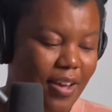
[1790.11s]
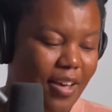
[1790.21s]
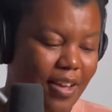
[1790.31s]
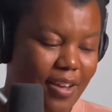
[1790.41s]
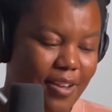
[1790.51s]

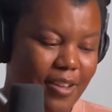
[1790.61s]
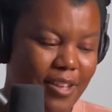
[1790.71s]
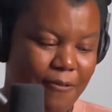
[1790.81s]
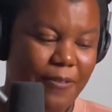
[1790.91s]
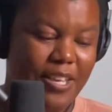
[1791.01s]

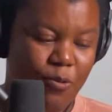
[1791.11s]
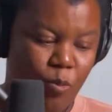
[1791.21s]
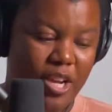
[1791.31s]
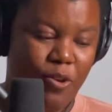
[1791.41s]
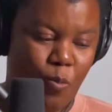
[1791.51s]
If like
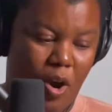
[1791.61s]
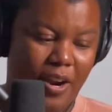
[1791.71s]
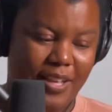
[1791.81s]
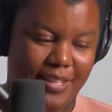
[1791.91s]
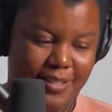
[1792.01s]
what you
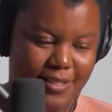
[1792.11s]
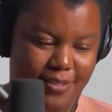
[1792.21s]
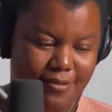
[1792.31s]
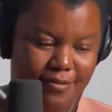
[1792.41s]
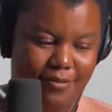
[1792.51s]
want is
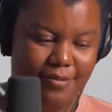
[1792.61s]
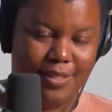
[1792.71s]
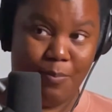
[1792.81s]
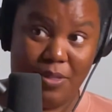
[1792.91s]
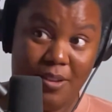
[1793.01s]

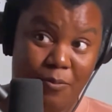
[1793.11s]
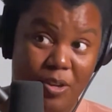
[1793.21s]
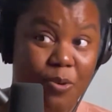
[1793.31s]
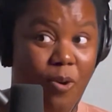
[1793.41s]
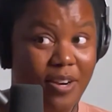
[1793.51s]
sympathy. If what
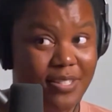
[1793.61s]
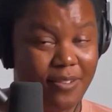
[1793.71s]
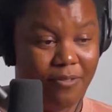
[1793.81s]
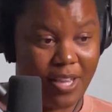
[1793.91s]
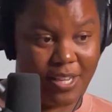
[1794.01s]
you want is
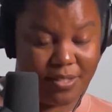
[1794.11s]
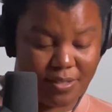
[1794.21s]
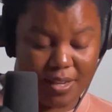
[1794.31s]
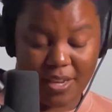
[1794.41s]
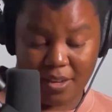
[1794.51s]
advice,
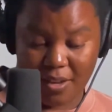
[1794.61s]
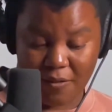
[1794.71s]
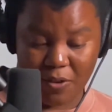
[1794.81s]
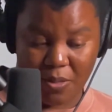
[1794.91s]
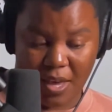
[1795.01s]
I can give
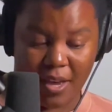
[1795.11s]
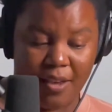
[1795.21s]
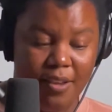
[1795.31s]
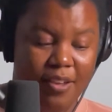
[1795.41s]
you that.